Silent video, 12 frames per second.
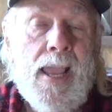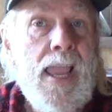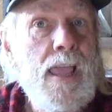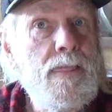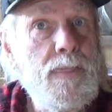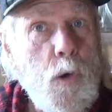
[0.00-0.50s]

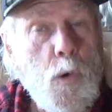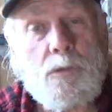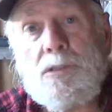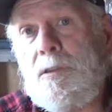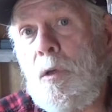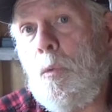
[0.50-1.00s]
And
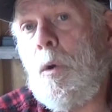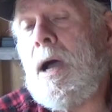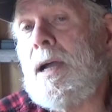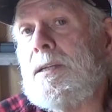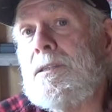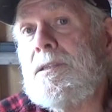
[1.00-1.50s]
those are the
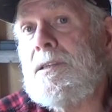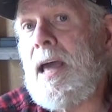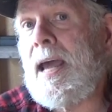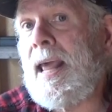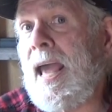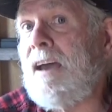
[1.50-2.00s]
ones
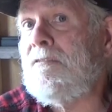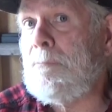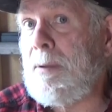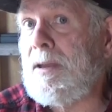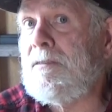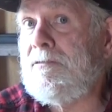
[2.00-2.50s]
that have
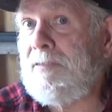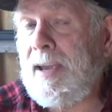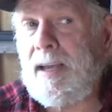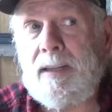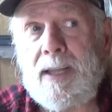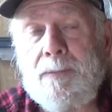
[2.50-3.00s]
been
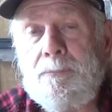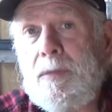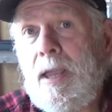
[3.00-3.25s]
failing.